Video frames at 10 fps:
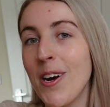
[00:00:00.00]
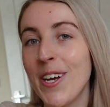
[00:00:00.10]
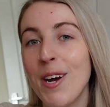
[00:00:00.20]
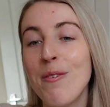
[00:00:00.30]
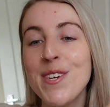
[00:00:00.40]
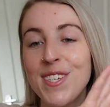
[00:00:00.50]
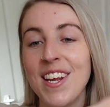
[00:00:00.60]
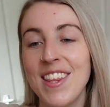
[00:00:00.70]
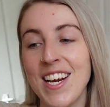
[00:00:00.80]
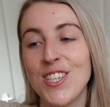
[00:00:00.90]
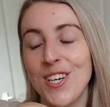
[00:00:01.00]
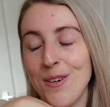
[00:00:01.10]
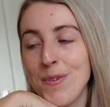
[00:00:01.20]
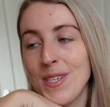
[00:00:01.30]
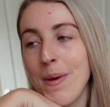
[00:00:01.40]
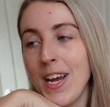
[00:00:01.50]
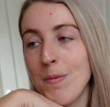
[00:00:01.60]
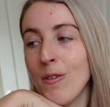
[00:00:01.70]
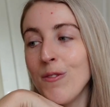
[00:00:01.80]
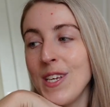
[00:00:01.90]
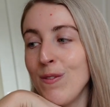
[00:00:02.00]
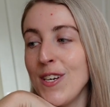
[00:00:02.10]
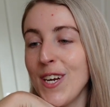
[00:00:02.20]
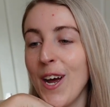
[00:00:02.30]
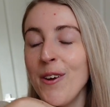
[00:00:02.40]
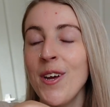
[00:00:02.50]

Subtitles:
Like I was going to think, should I put some makeup on for this video?